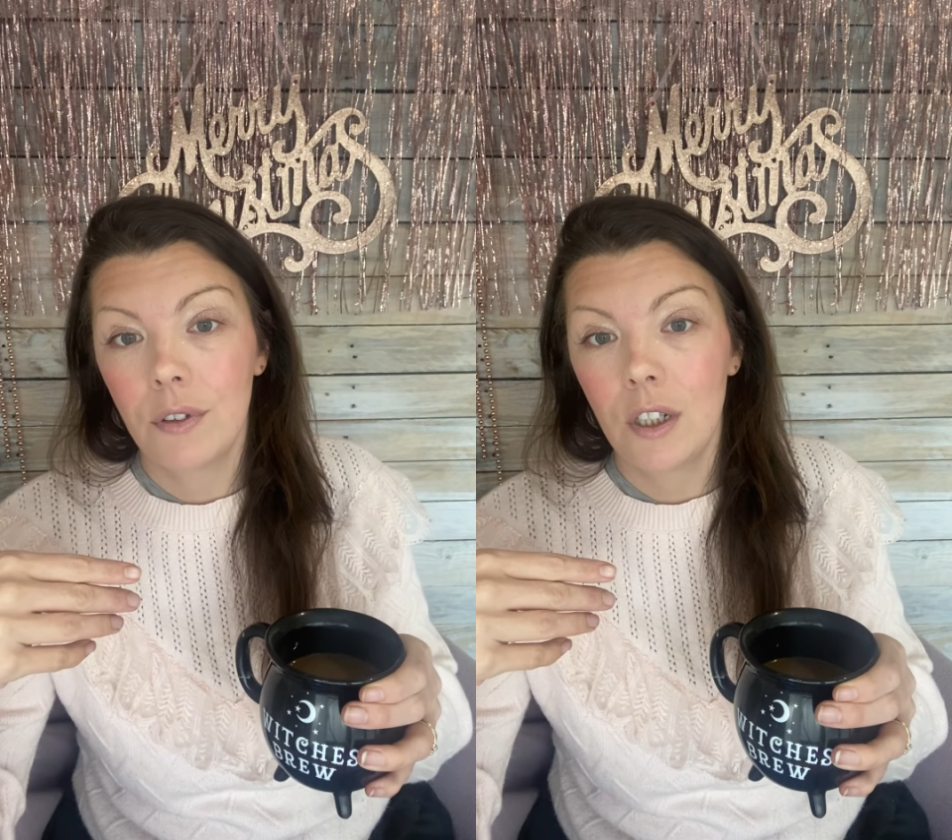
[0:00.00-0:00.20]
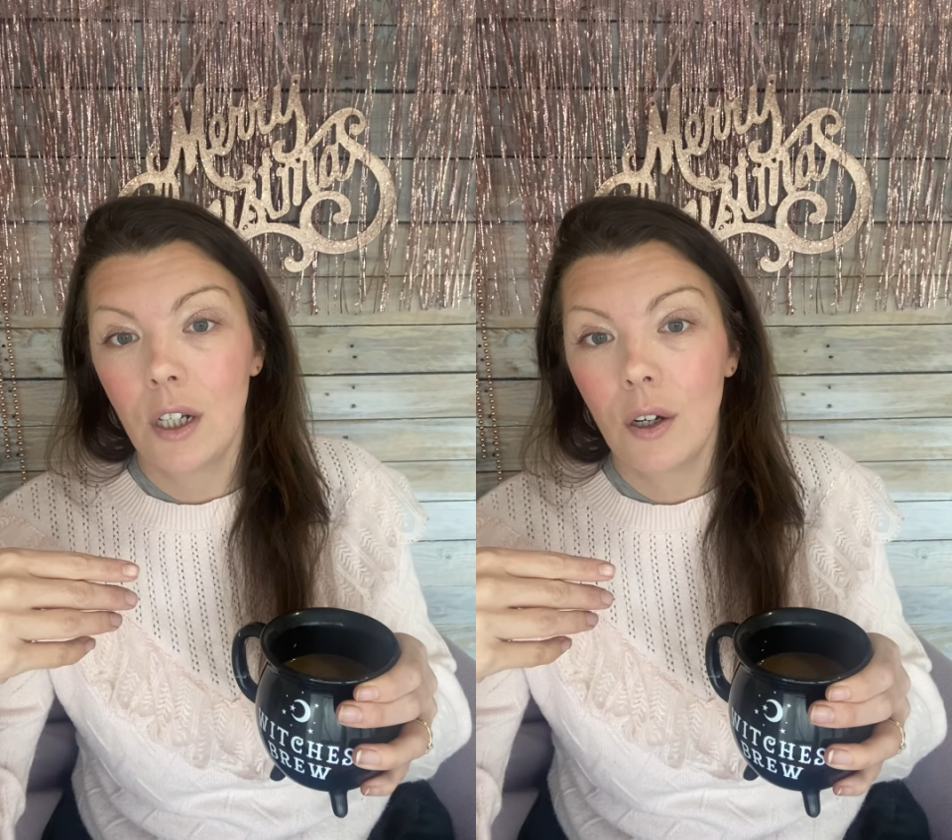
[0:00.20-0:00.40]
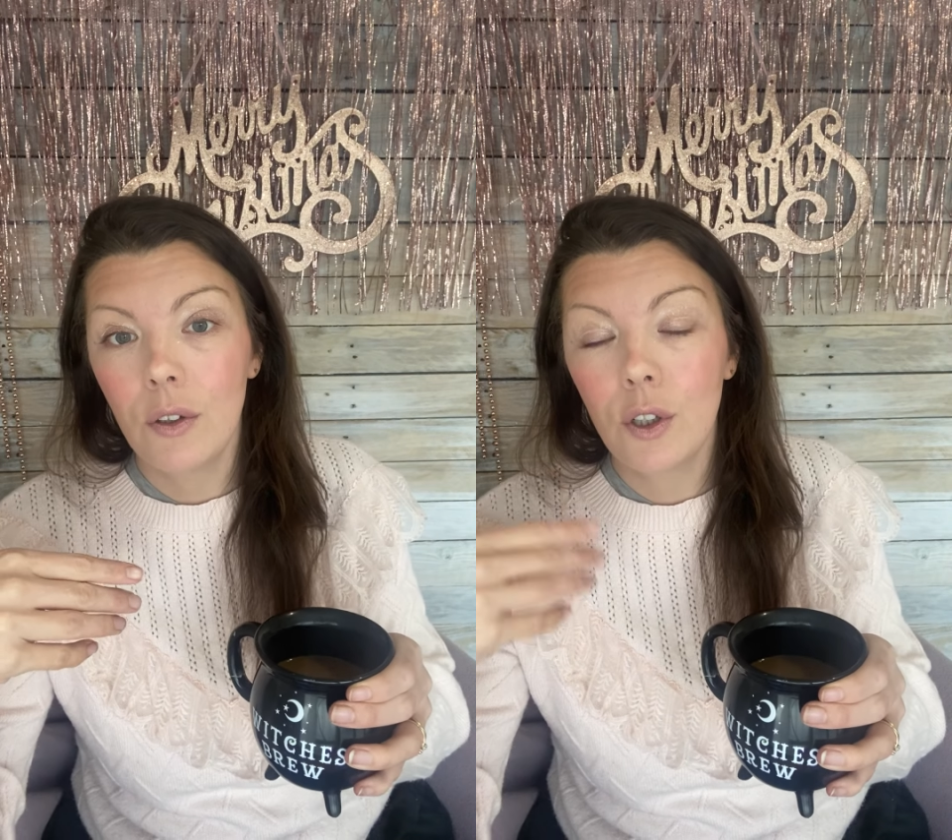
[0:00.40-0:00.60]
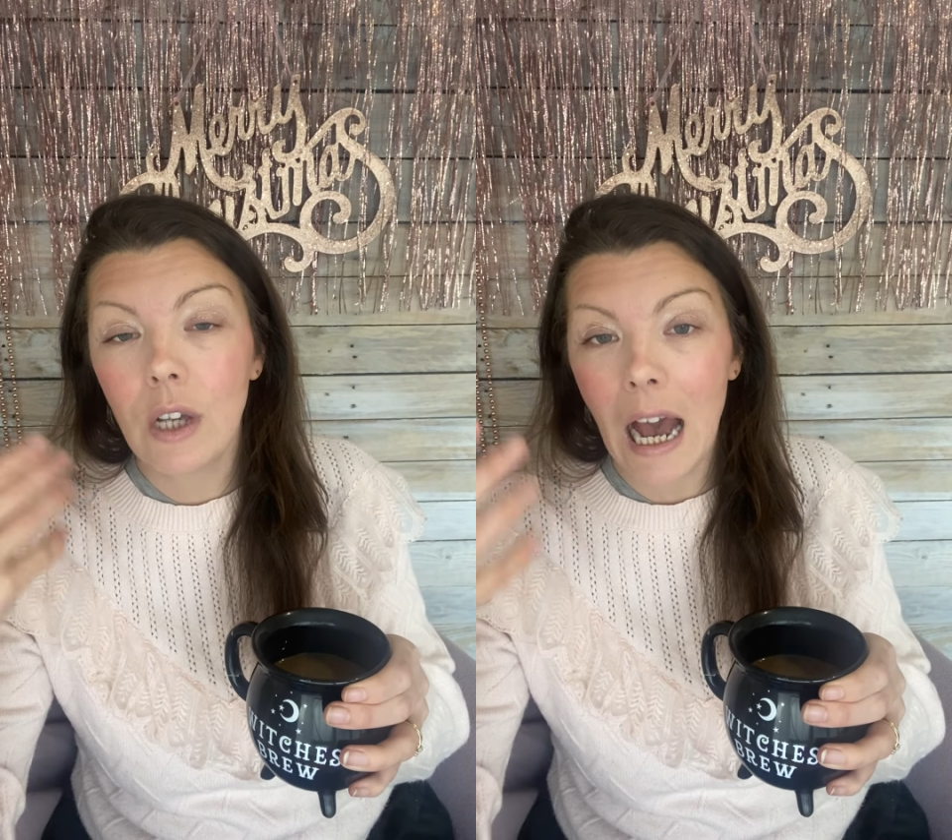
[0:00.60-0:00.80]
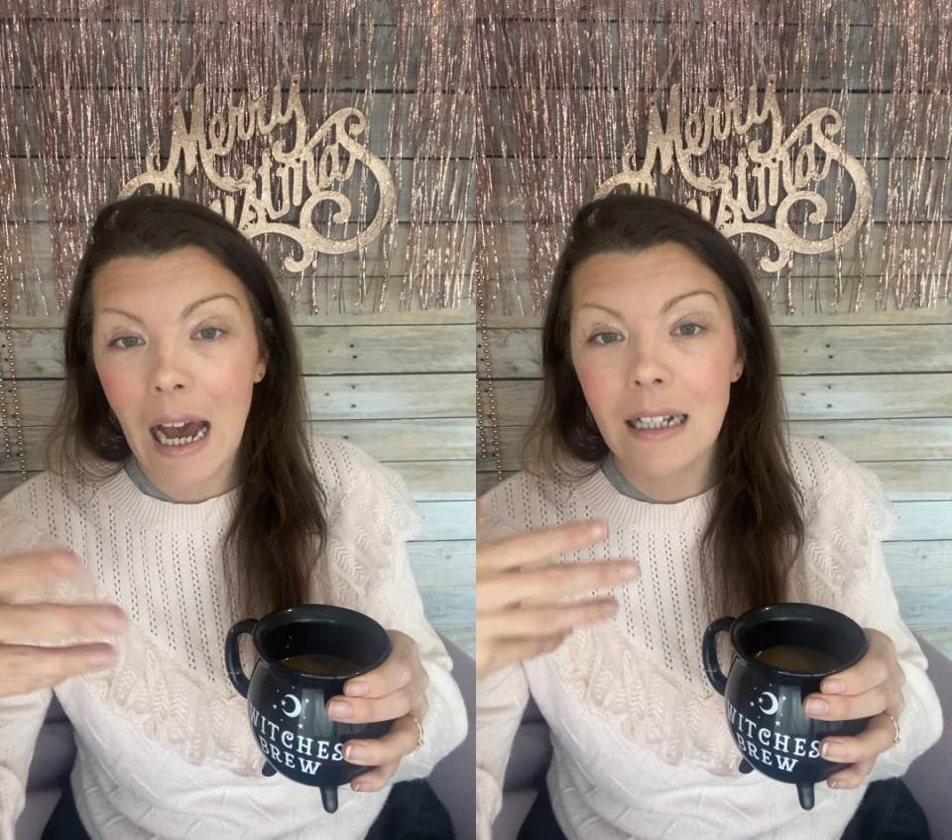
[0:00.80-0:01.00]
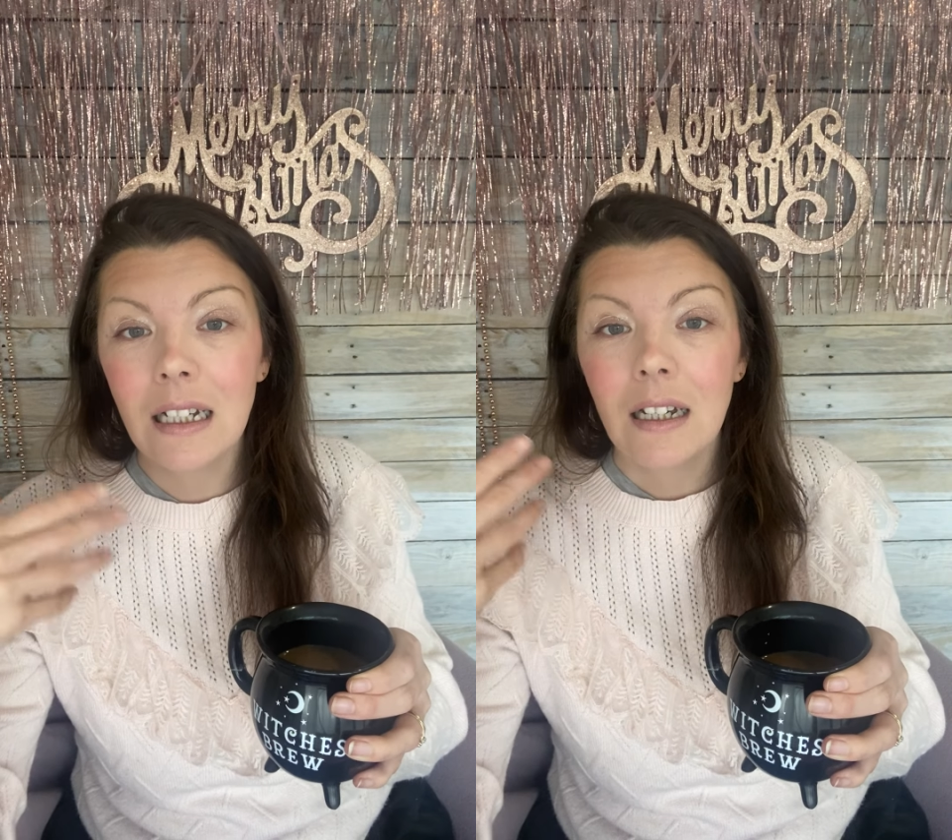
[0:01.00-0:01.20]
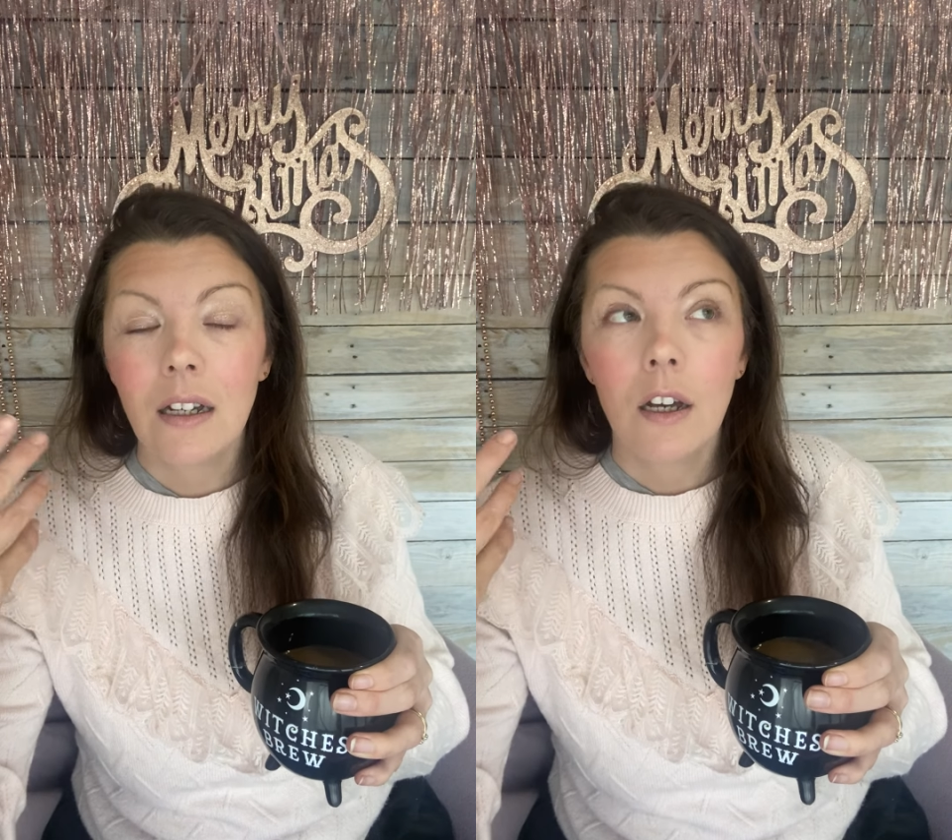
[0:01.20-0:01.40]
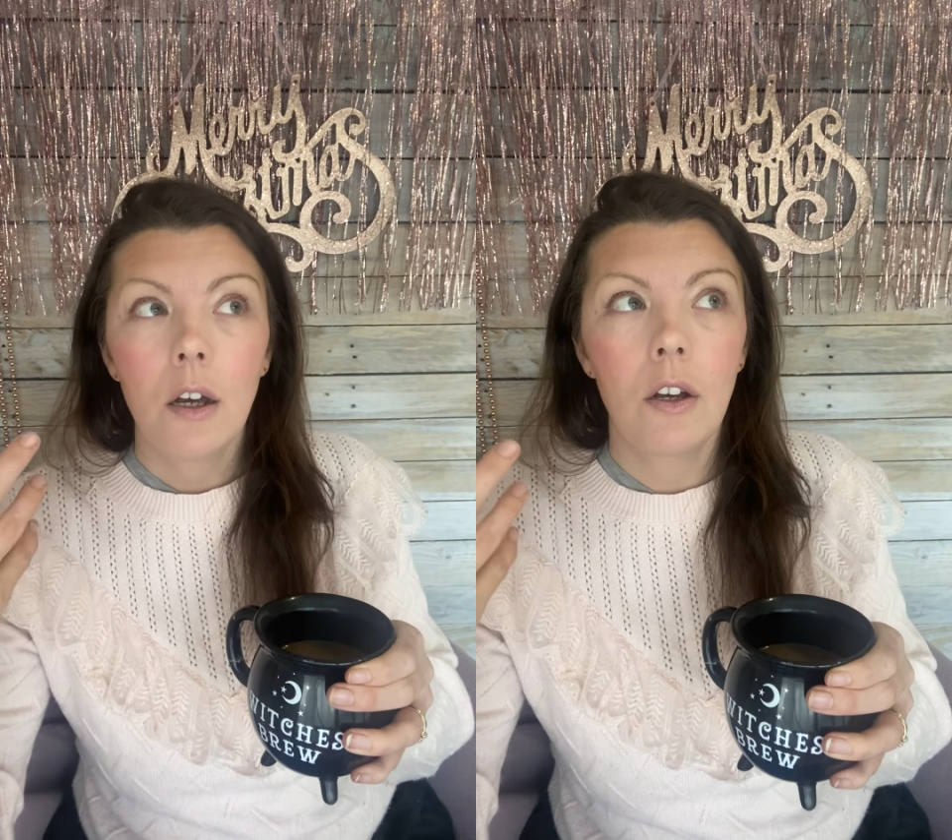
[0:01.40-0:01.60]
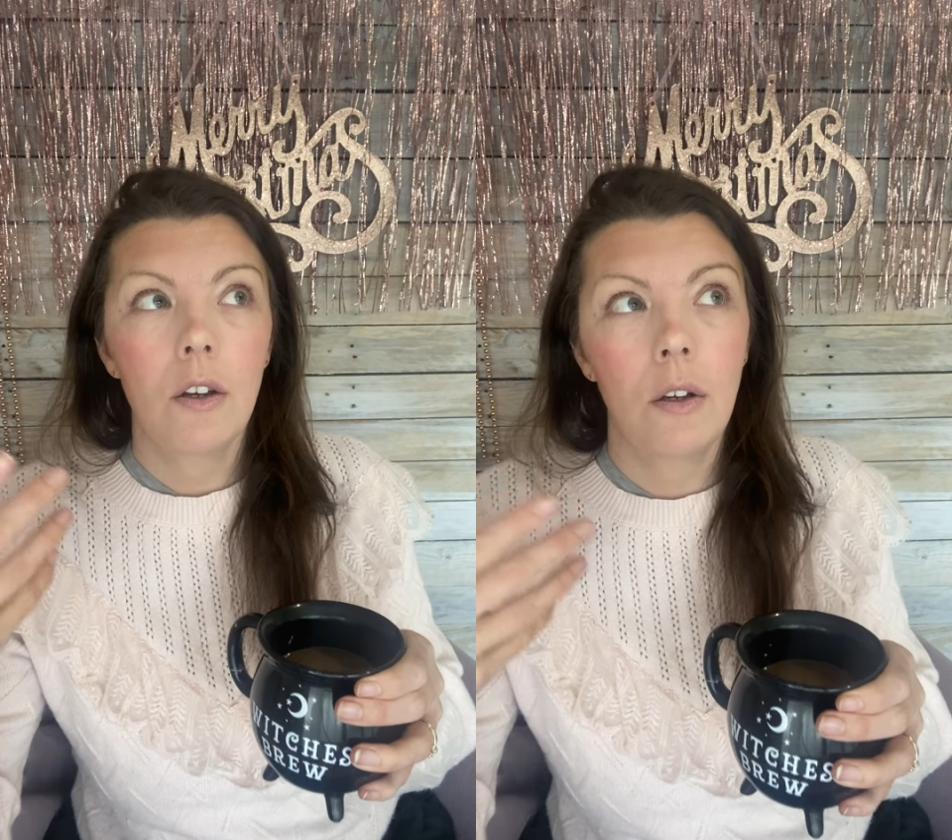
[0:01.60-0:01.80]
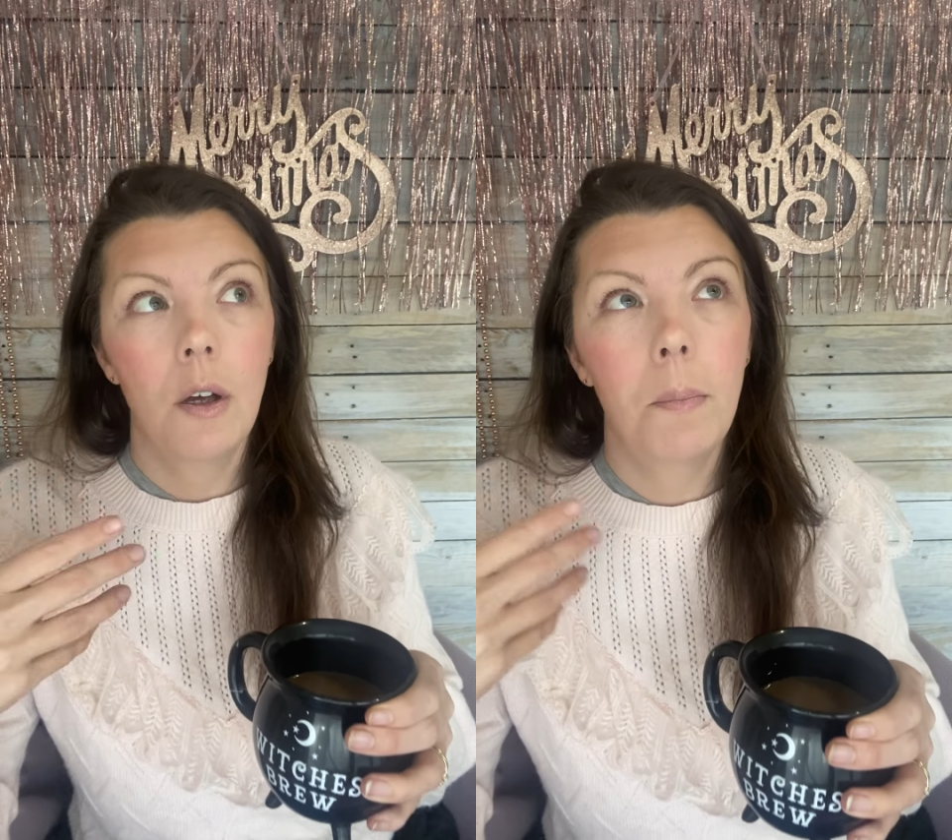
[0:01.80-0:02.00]
You know, you can
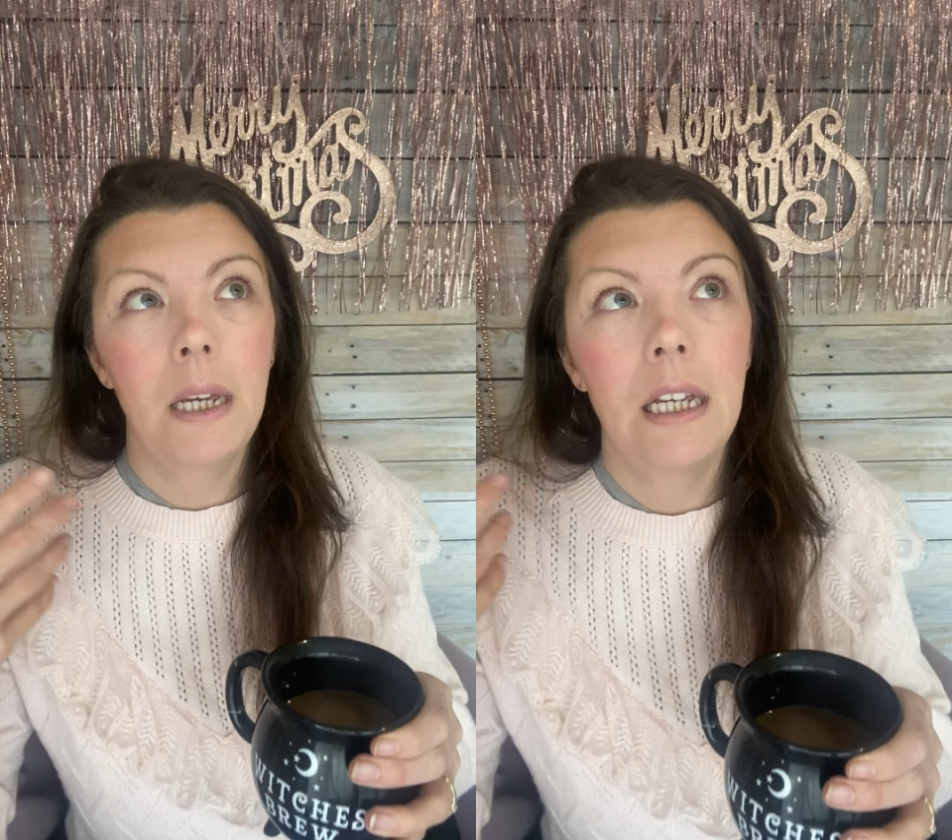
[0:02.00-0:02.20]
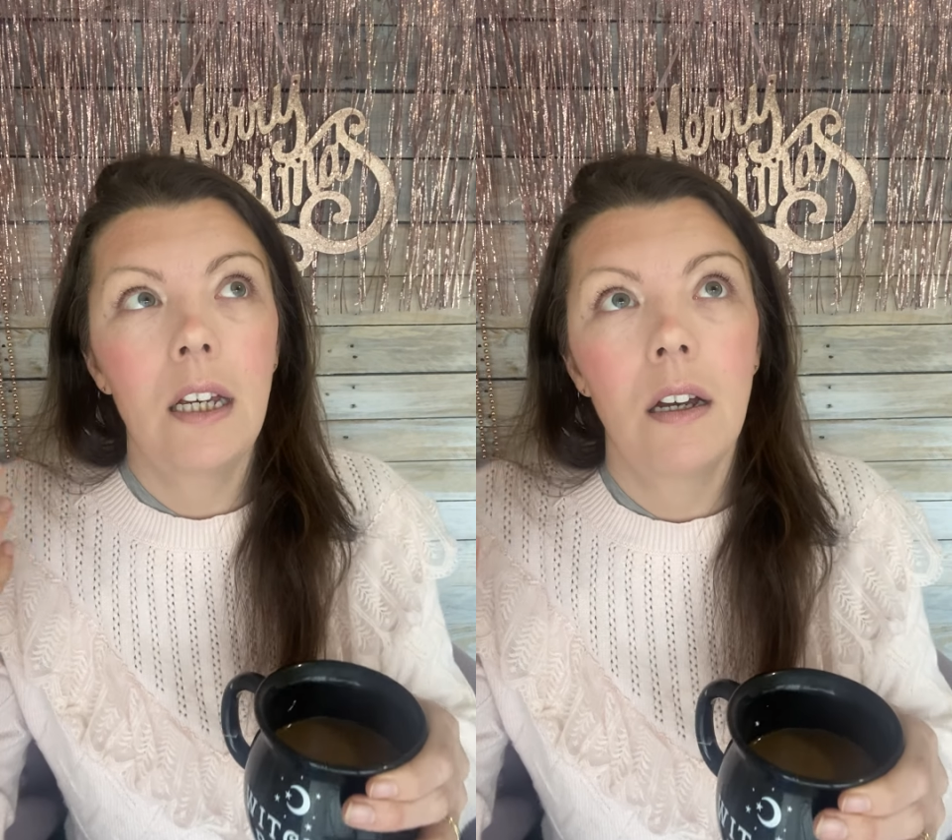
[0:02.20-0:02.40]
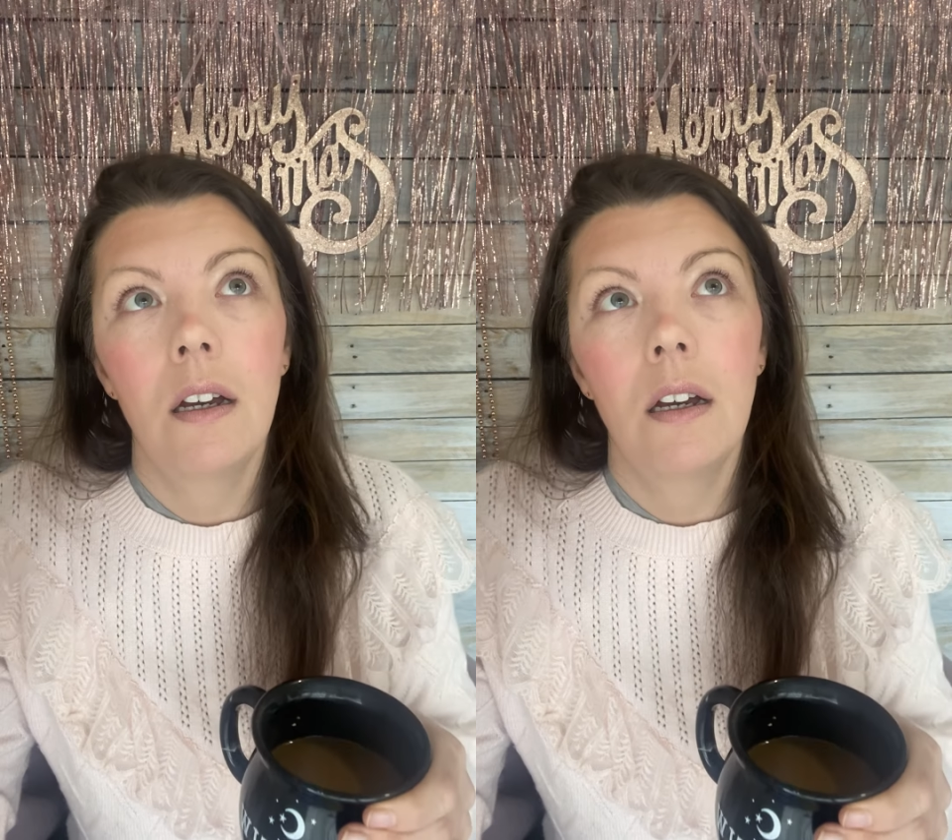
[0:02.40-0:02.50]
be